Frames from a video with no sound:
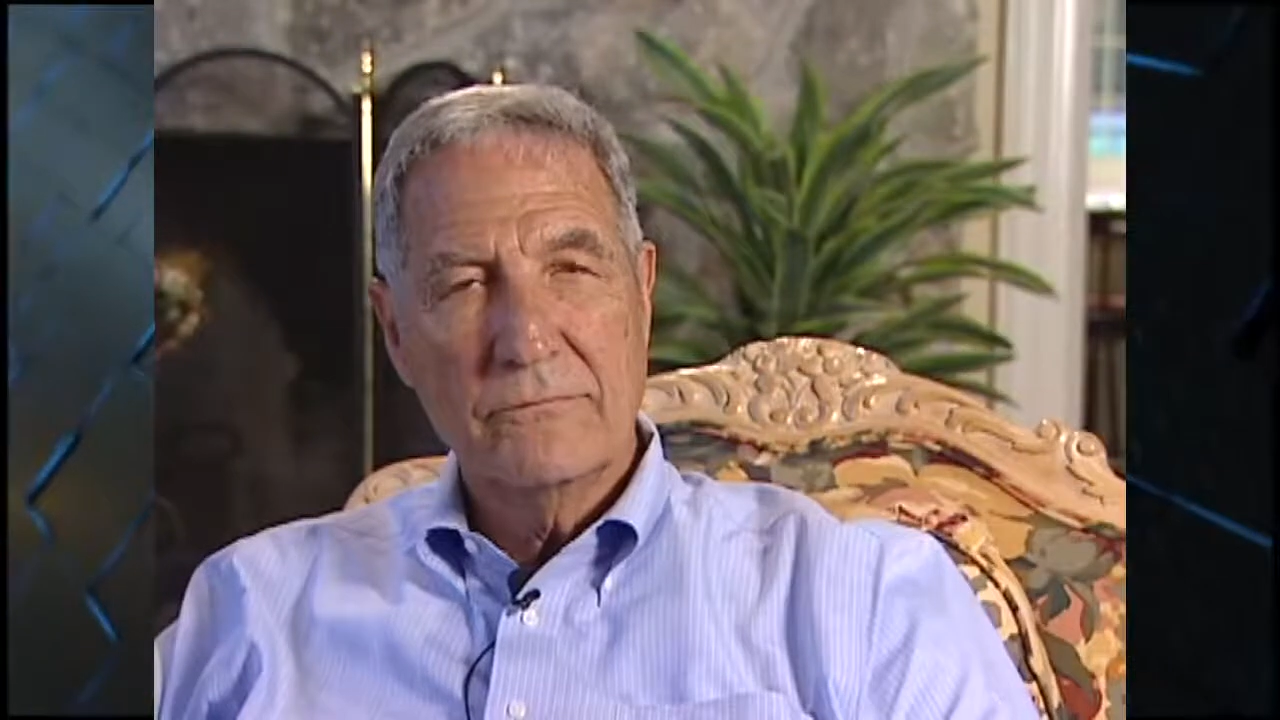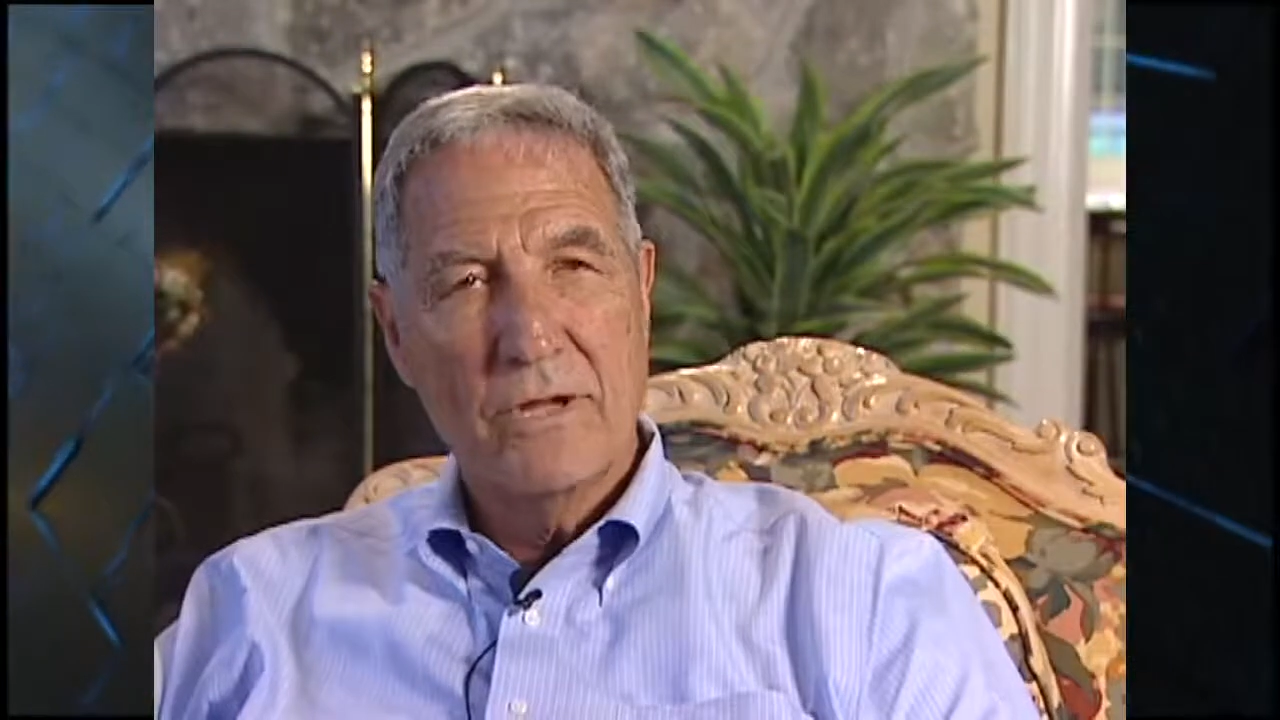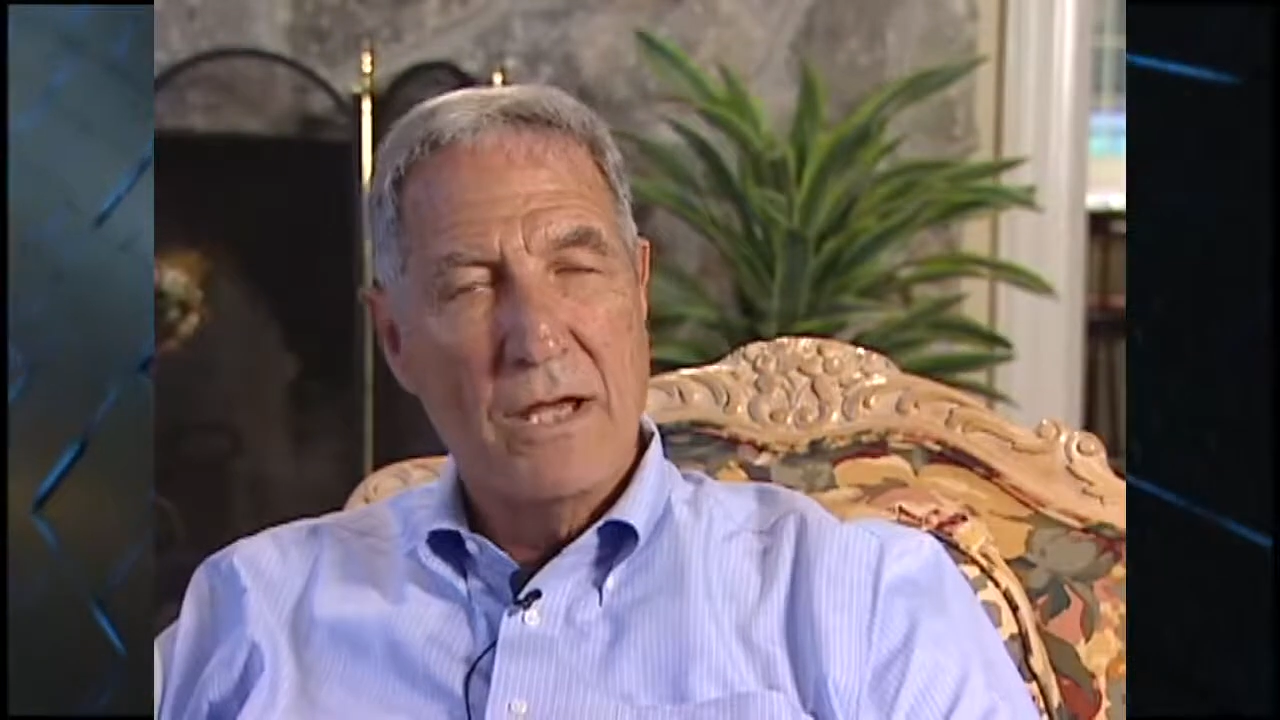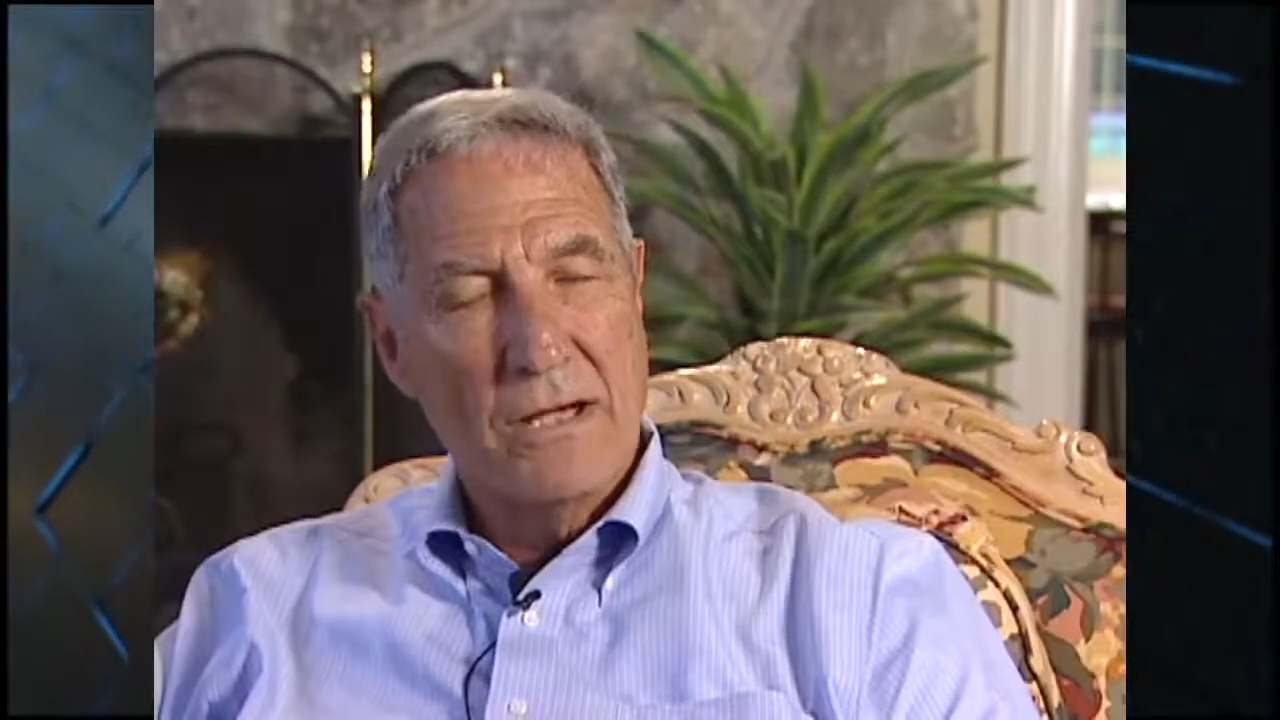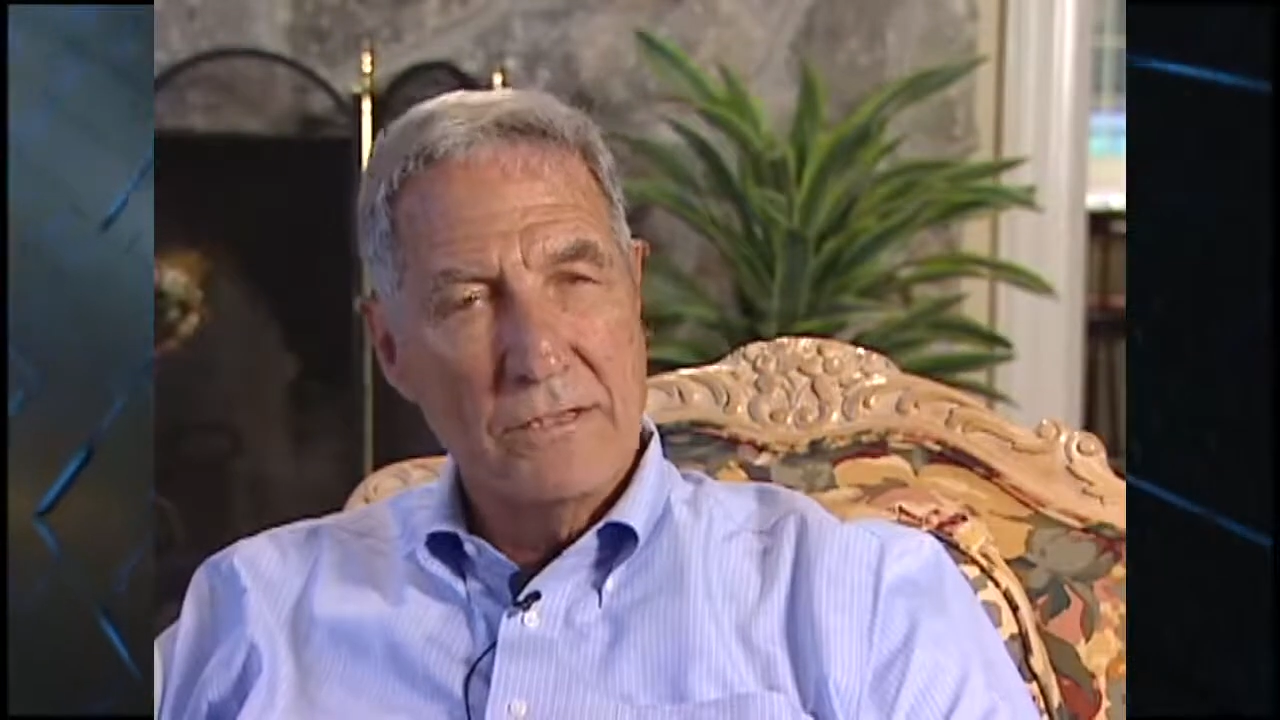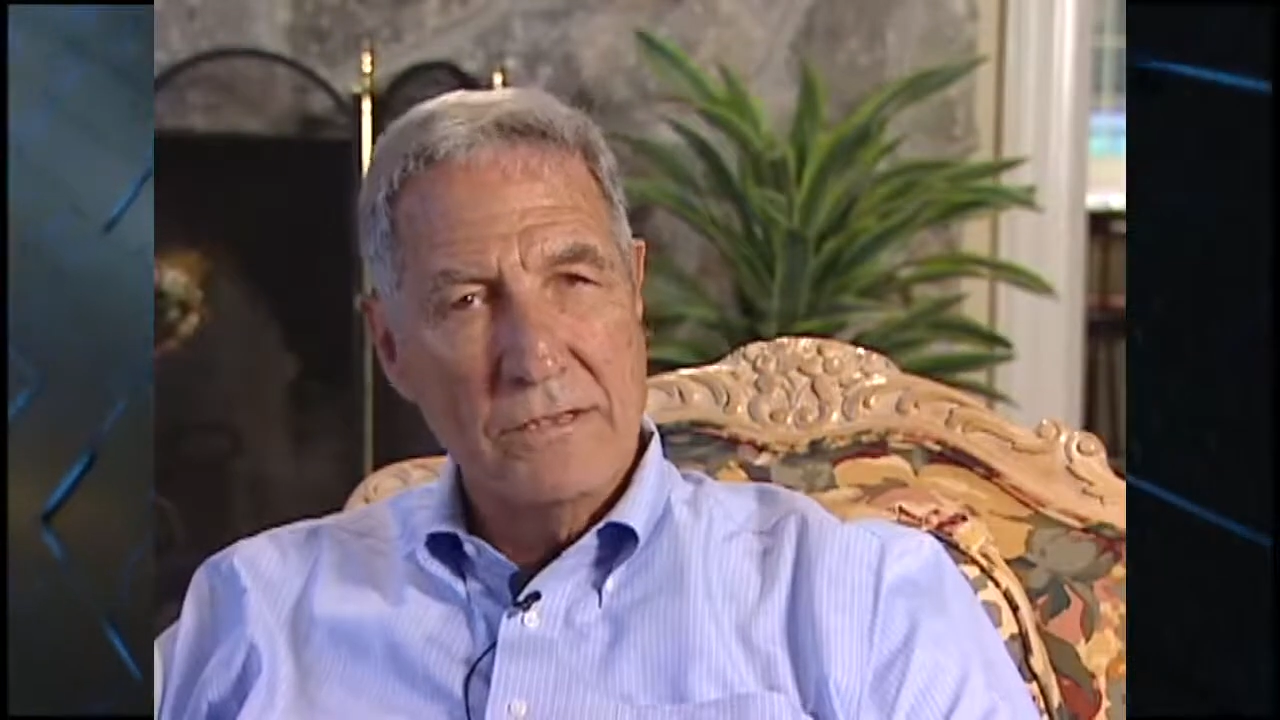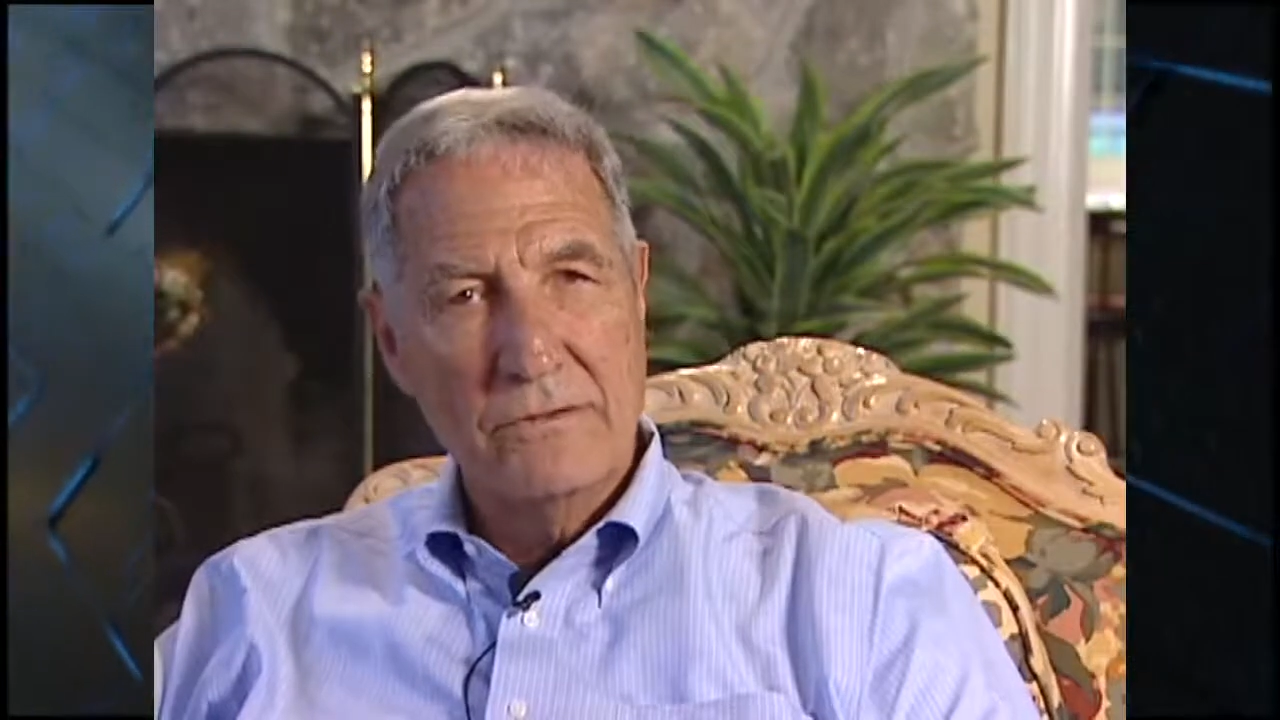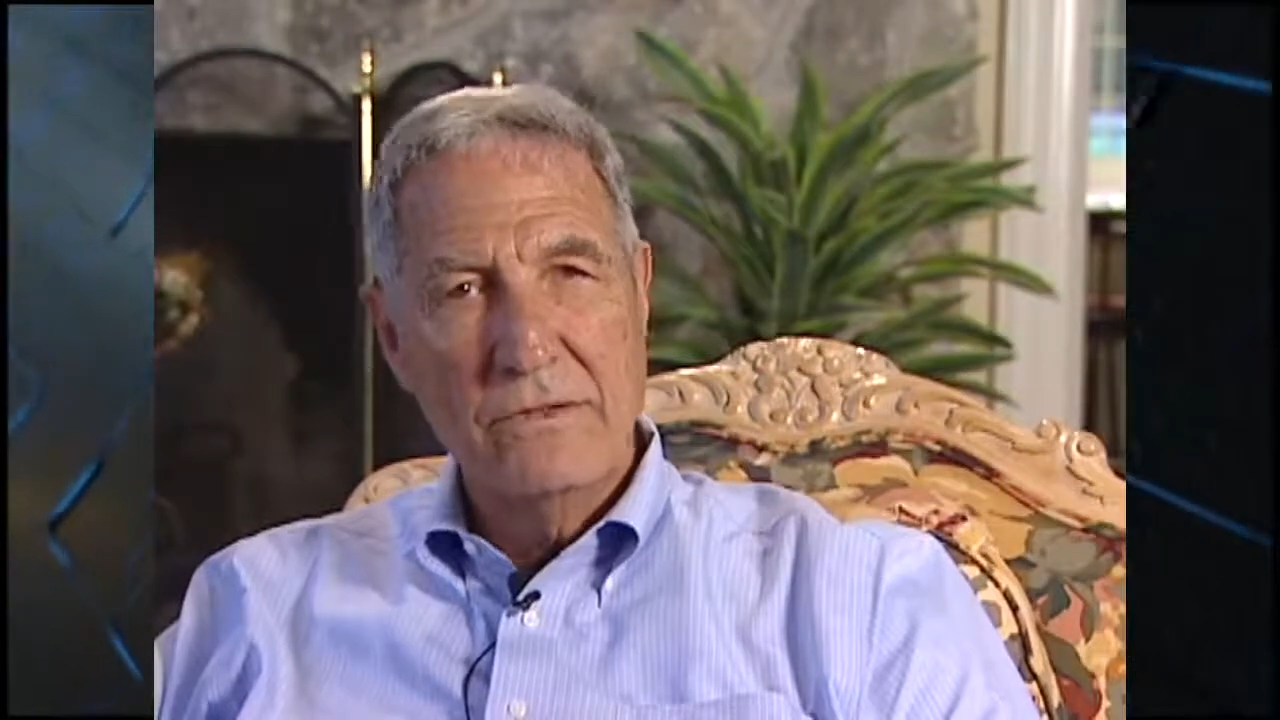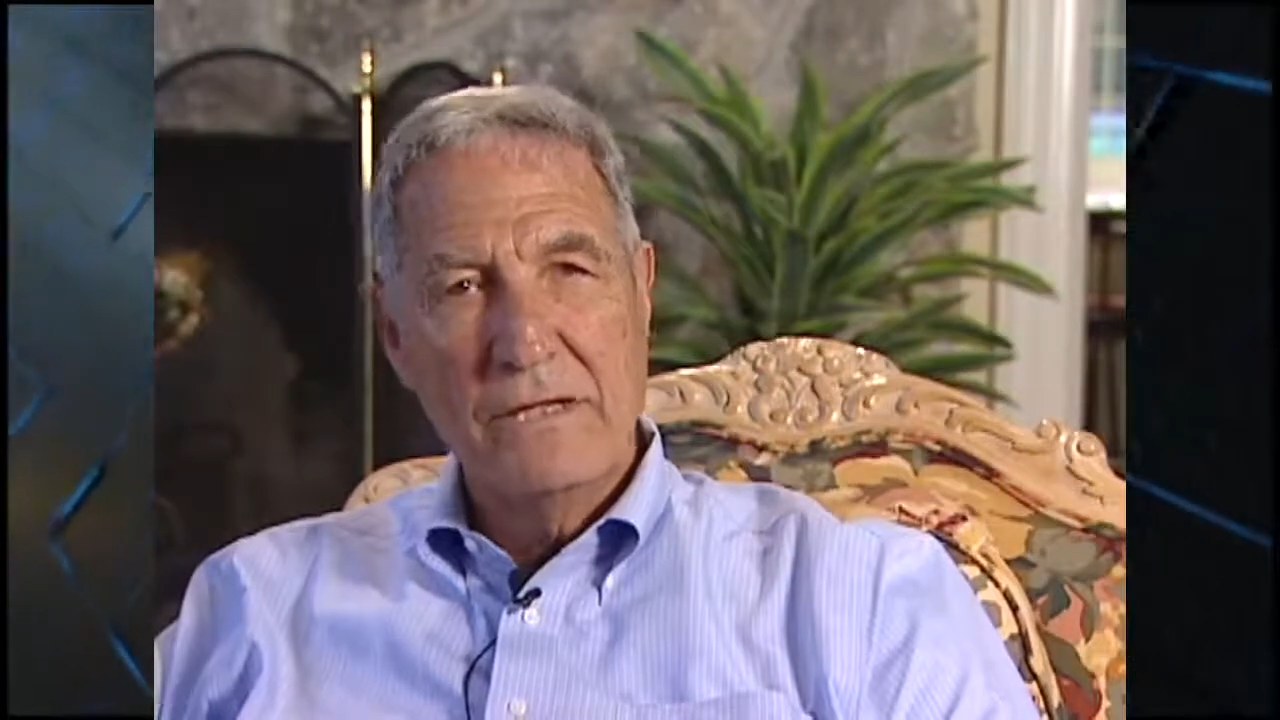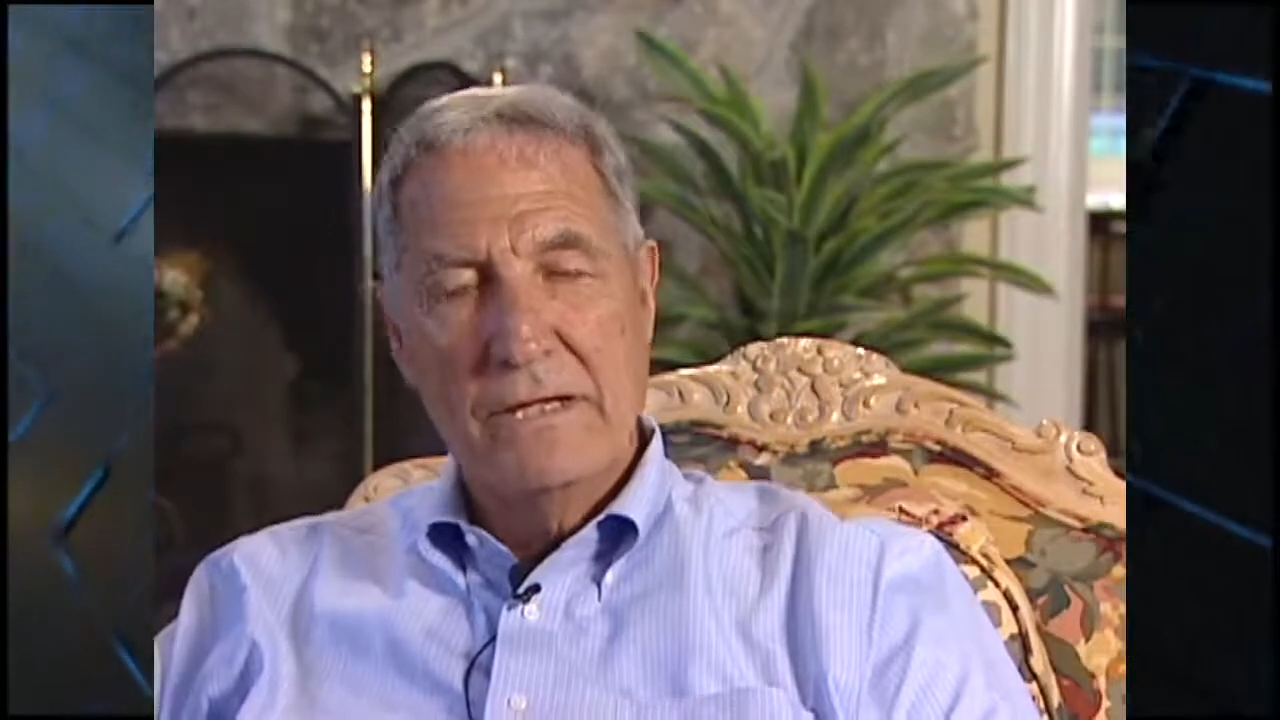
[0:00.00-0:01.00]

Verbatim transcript: Yeah, I do.